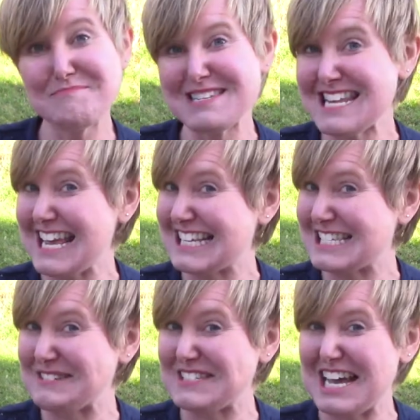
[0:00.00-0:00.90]
Take
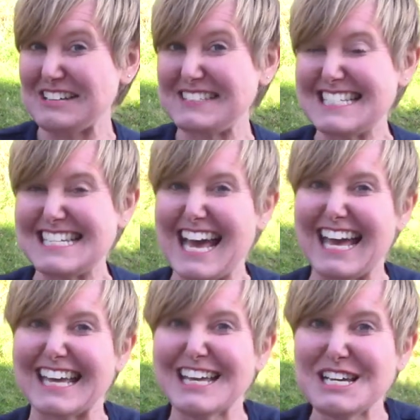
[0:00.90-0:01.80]
some time
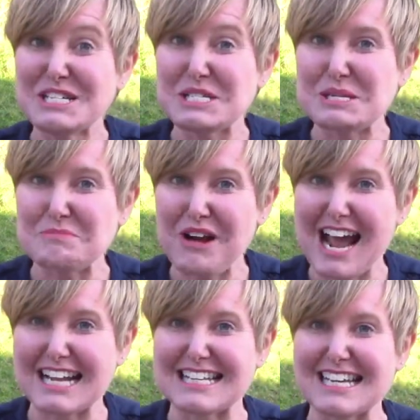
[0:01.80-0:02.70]
today to
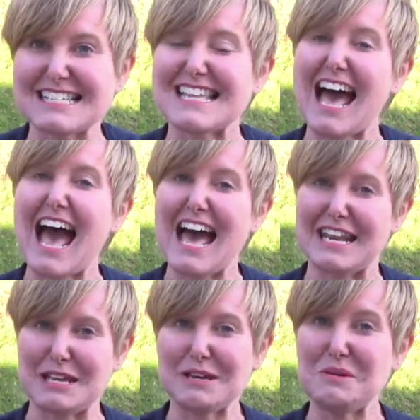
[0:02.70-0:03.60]
practice
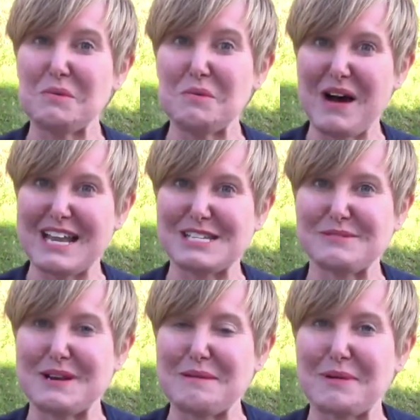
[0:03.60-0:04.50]
adding one
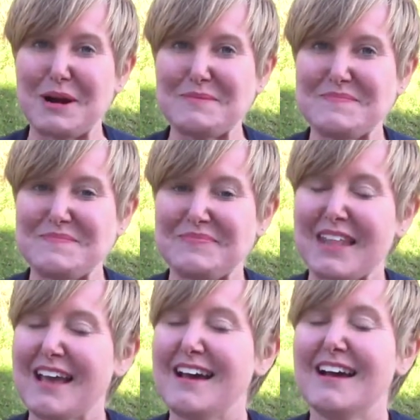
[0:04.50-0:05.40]
to a number.
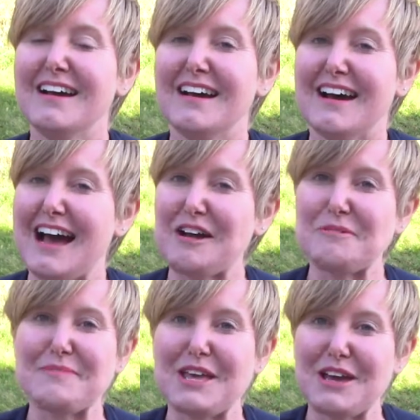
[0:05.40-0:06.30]
I
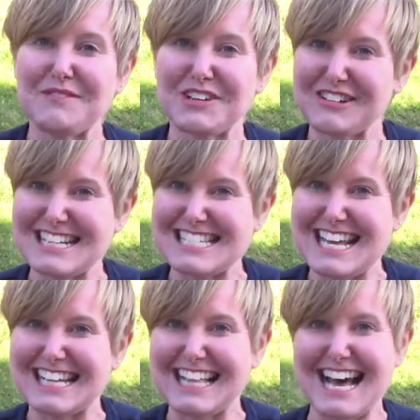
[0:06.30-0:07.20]
hope that you have a great
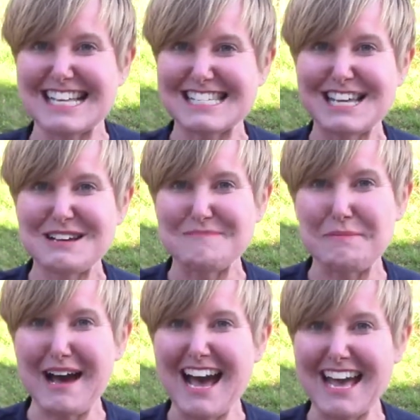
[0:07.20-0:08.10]
day, class.
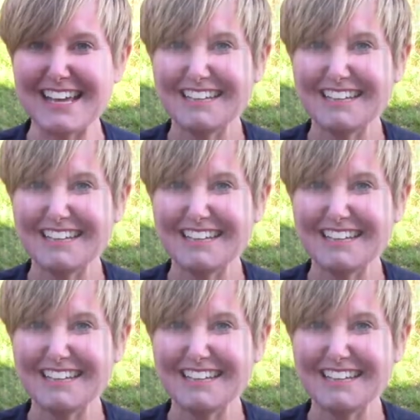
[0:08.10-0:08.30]
Bye-bye.